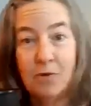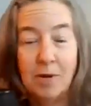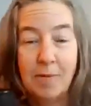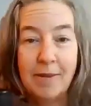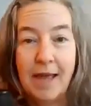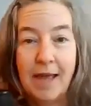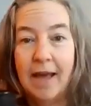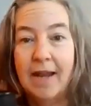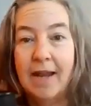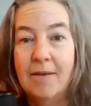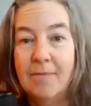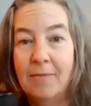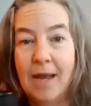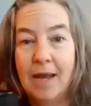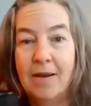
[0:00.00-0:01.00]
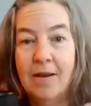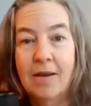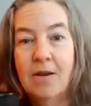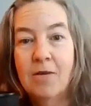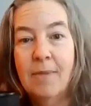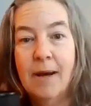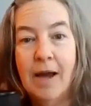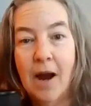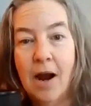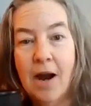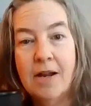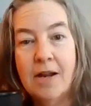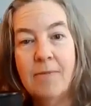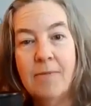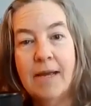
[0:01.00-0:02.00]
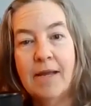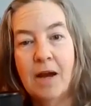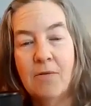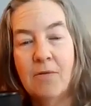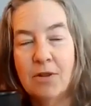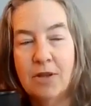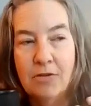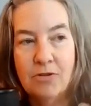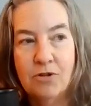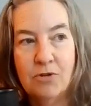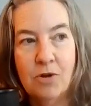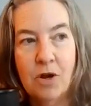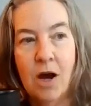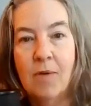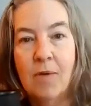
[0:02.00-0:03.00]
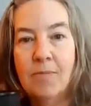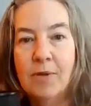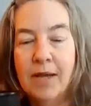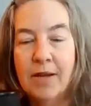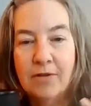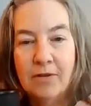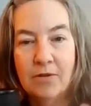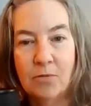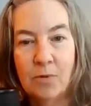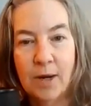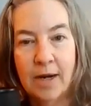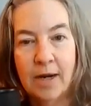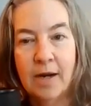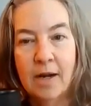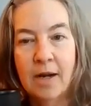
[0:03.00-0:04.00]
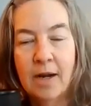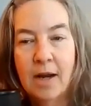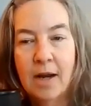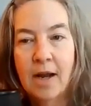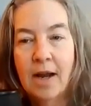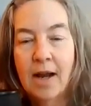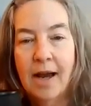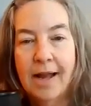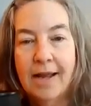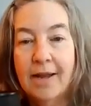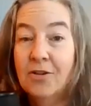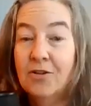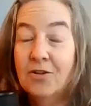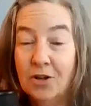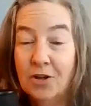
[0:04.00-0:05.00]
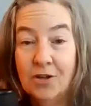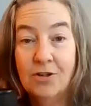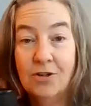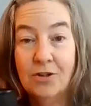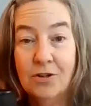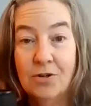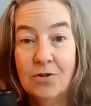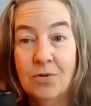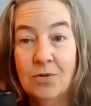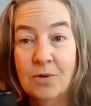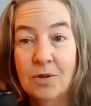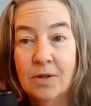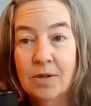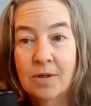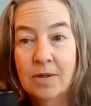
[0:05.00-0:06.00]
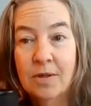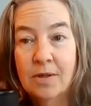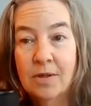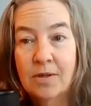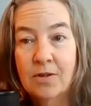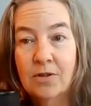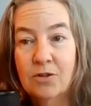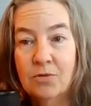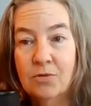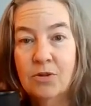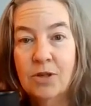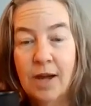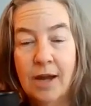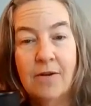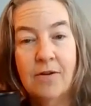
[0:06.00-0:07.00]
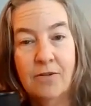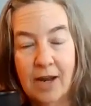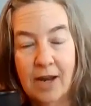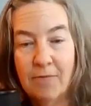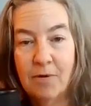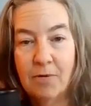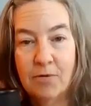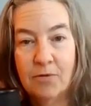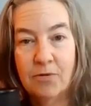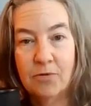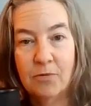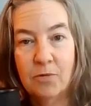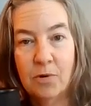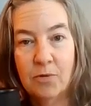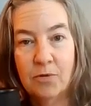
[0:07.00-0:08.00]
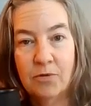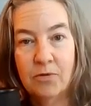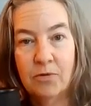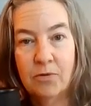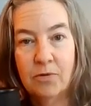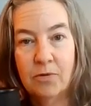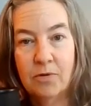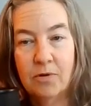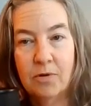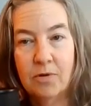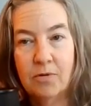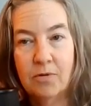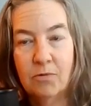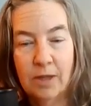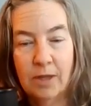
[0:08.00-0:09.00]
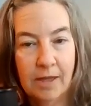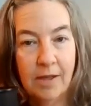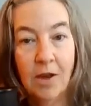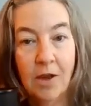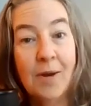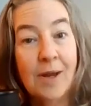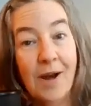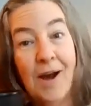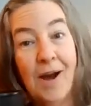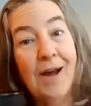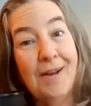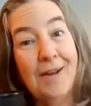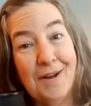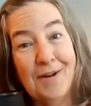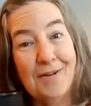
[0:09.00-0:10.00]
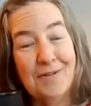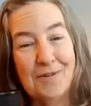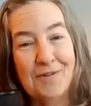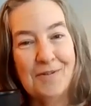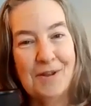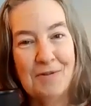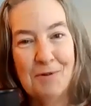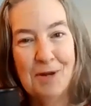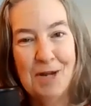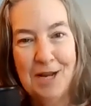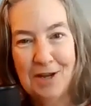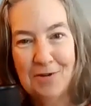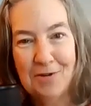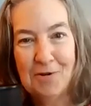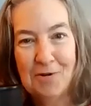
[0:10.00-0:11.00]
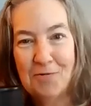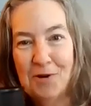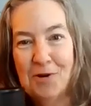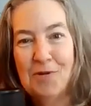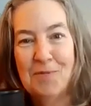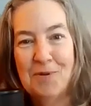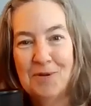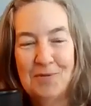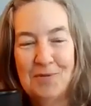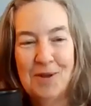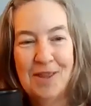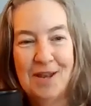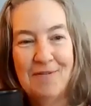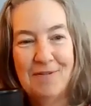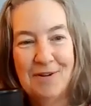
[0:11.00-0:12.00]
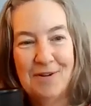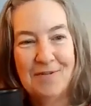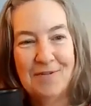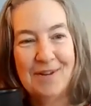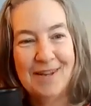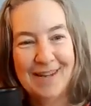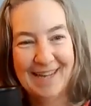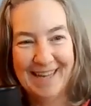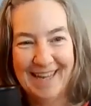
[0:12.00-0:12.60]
What about that? And my heart and my gut were these two calm places where I could turn to understand what was really going on. You know, it's sort of like reading your own room is a way that I've heard of it.